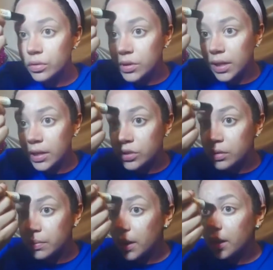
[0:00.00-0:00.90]
that I should
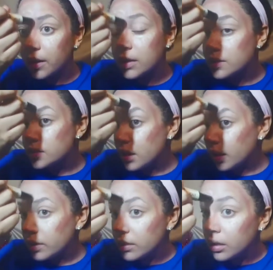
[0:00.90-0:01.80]
buy, that is
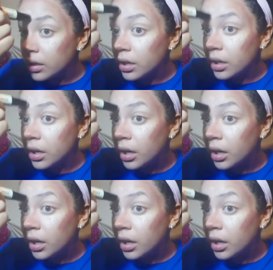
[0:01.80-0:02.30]
under,